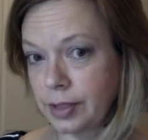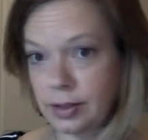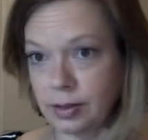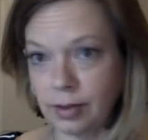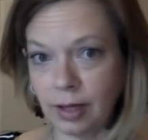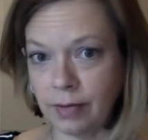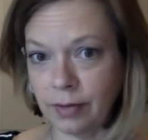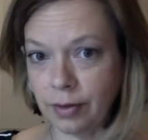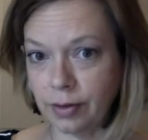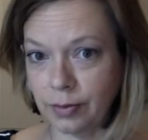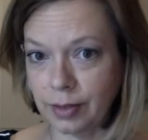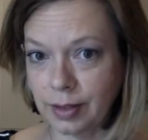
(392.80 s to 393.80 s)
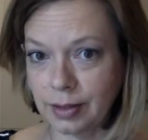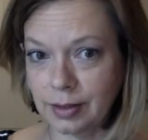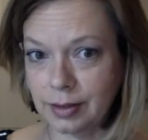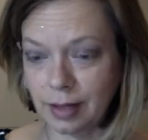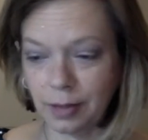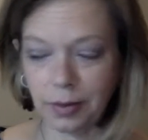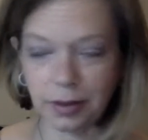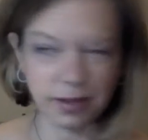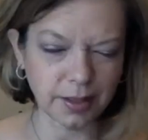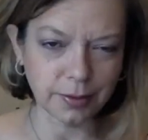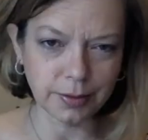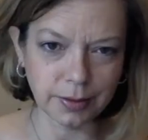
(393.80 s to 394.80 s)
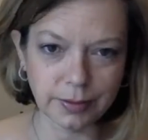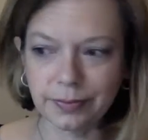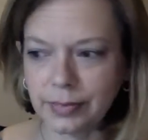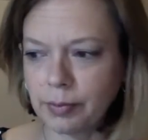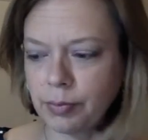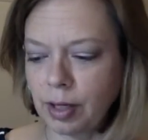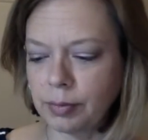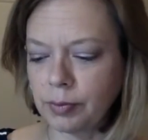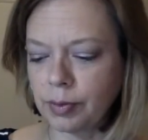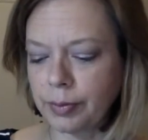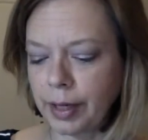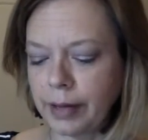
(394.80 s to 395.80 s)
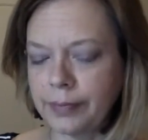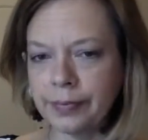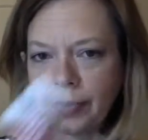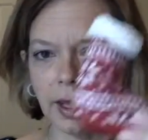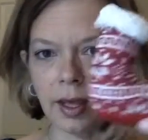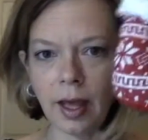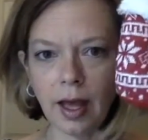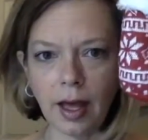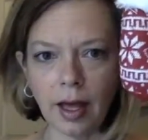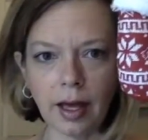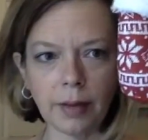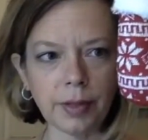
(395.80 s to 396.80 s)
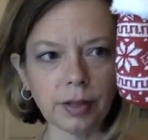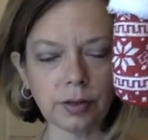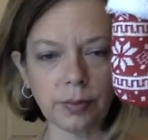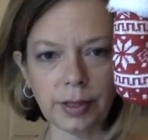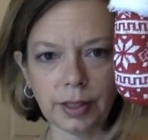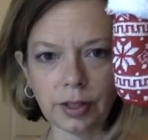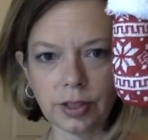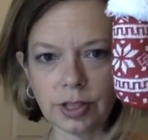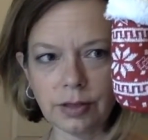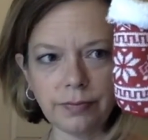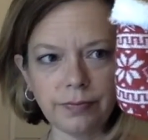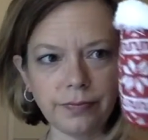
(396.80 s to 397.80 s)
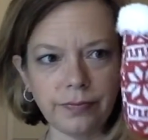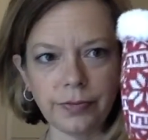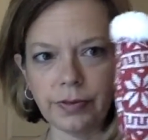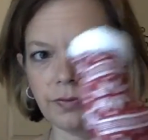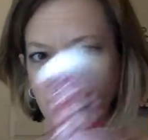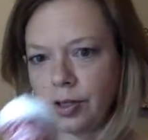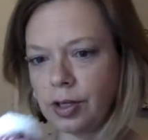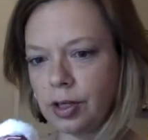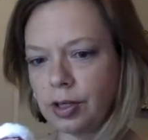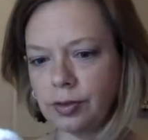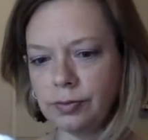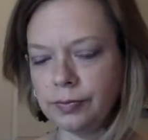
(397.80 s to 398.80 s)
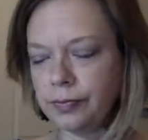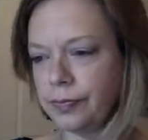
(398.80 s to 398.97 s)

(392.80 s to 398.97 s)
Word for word: Don't have all the week's dye works though, so probably will buy. A little pink should be very cute.